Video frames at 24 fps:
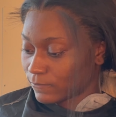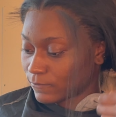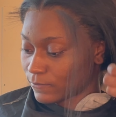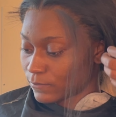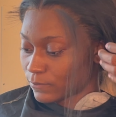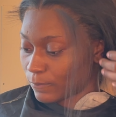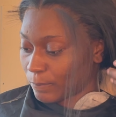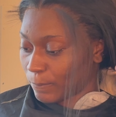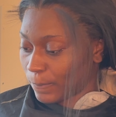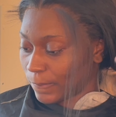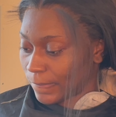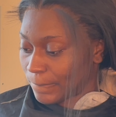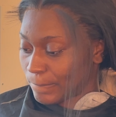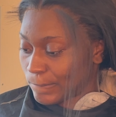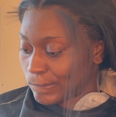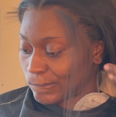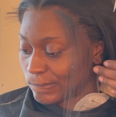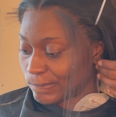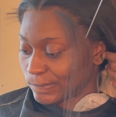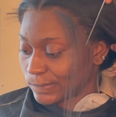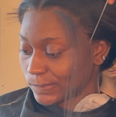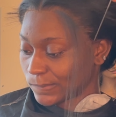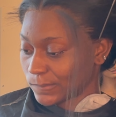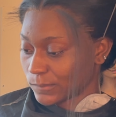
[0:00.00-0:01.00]
Period.
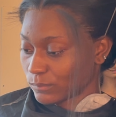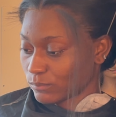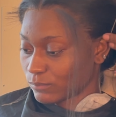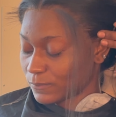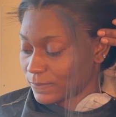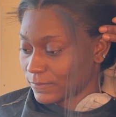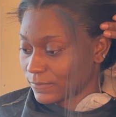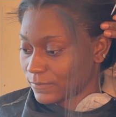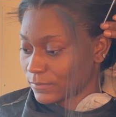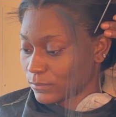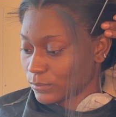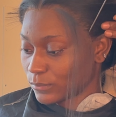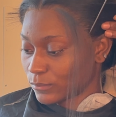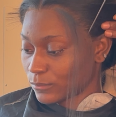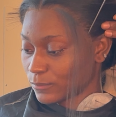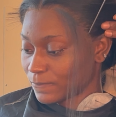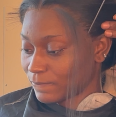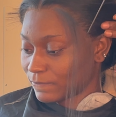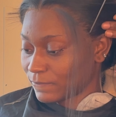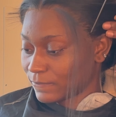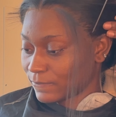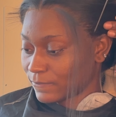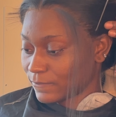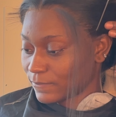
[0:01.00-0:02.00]

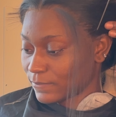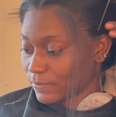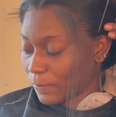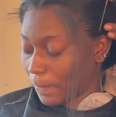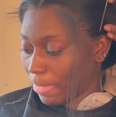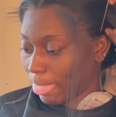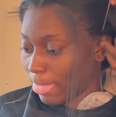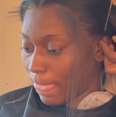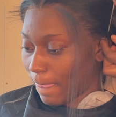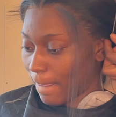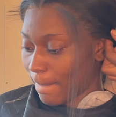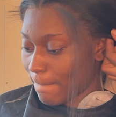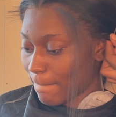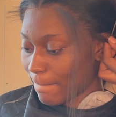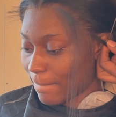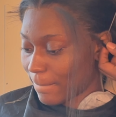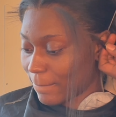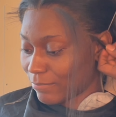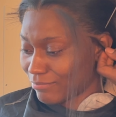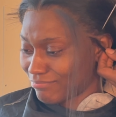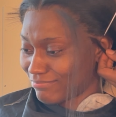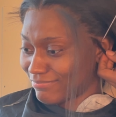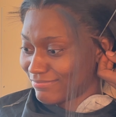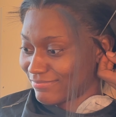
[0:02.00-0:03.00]
Y'all, I'm about to have
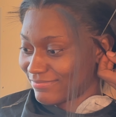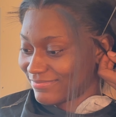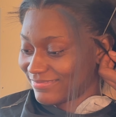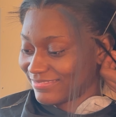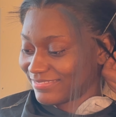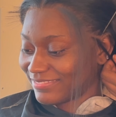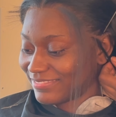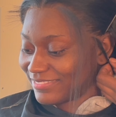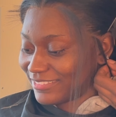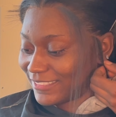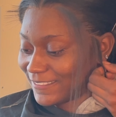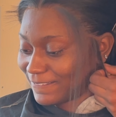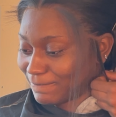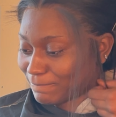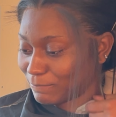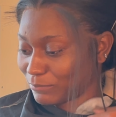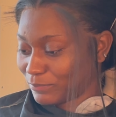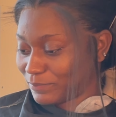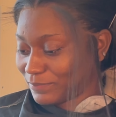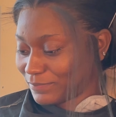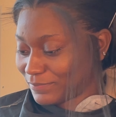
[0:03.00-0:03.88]
to, I'm gonna have